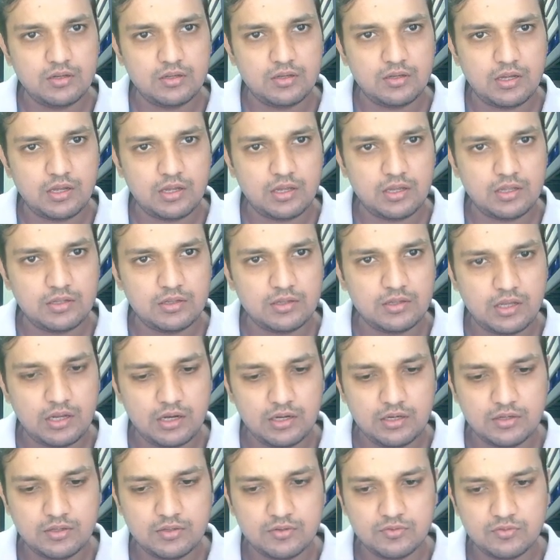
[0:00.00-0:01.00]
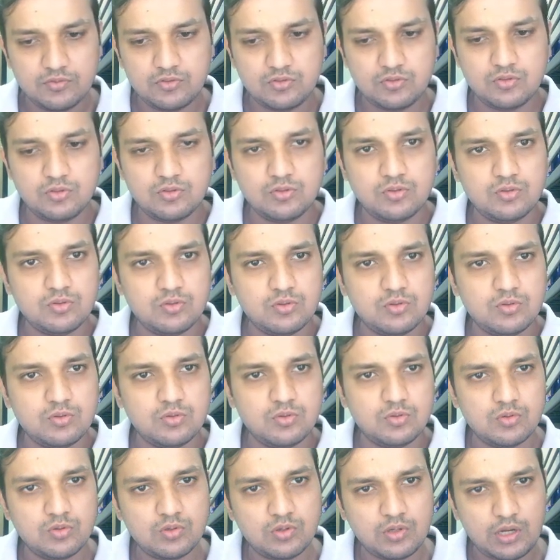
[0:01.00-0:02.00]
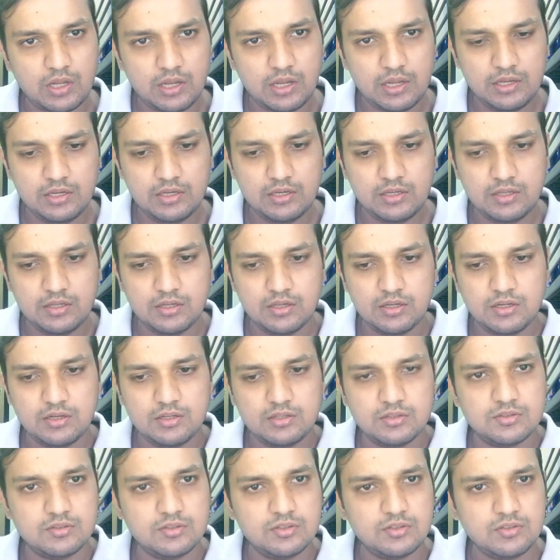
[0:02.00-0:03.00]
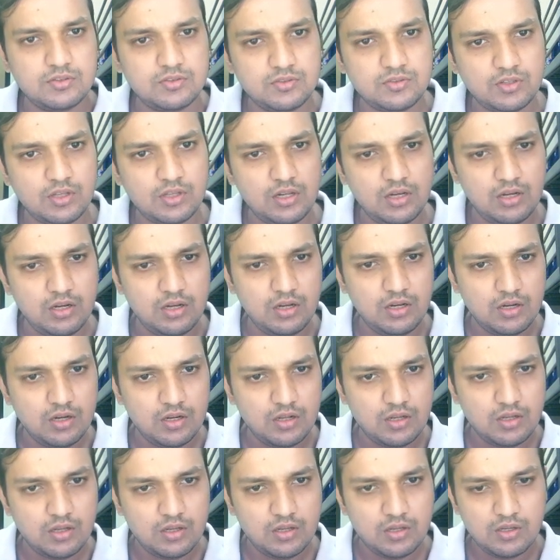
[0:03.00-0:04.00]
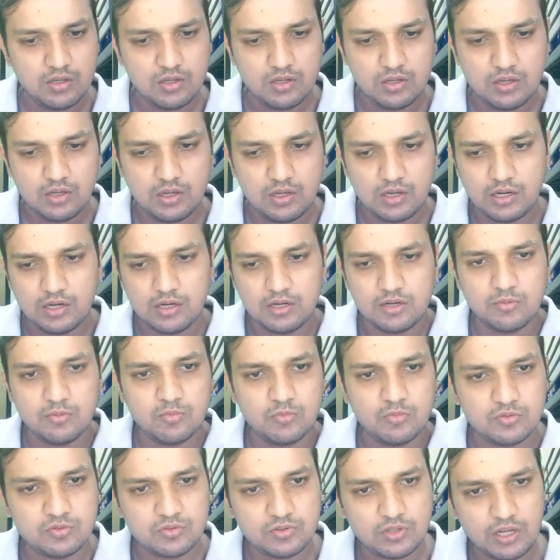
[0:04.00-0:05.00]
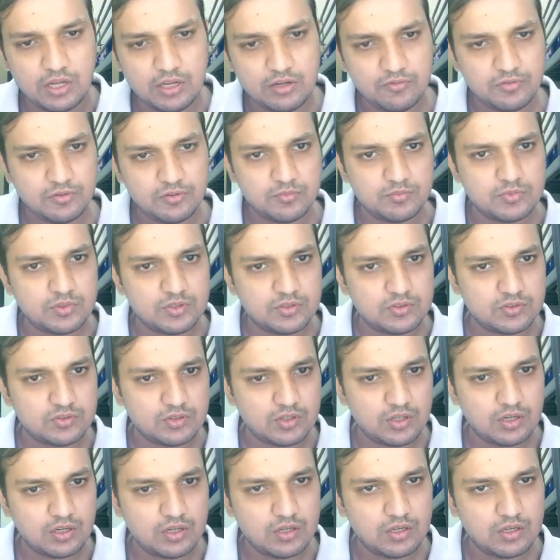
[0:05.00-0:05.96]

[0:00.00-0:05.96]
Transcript: And that gives you 9 here in this cell and removes 9 from this cell.